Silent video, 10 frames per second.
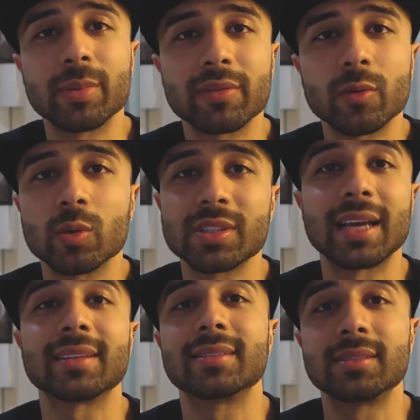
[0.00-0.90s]
but of course
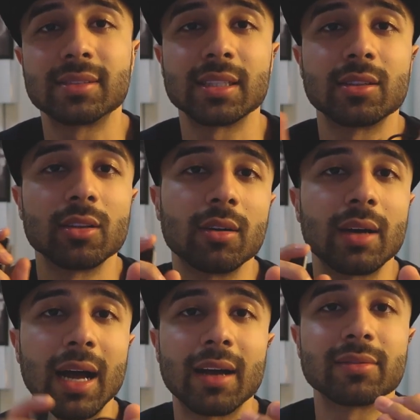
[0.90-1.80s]
I did not
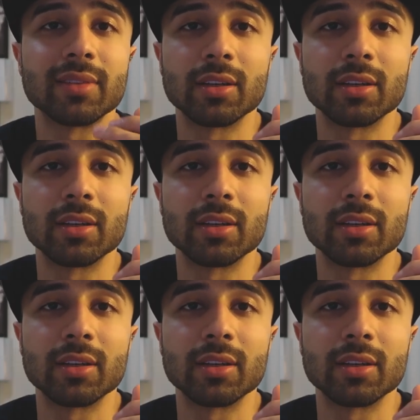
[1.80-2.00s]
have